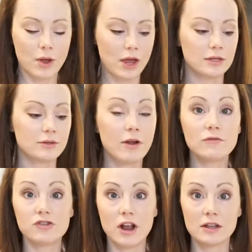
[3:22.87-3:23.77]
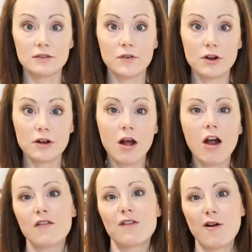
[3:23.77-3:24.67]
Okay, so I've transferred
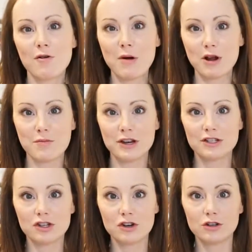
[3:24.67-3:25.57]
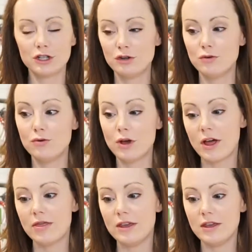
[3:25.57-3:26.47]
our flour butter mixture to
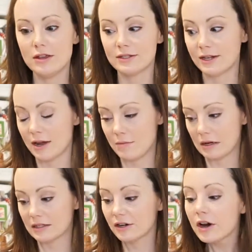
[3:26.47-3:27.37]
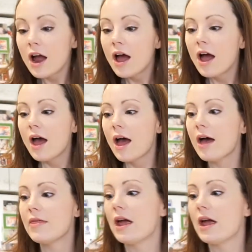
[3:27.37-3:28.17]
the stand mixer, and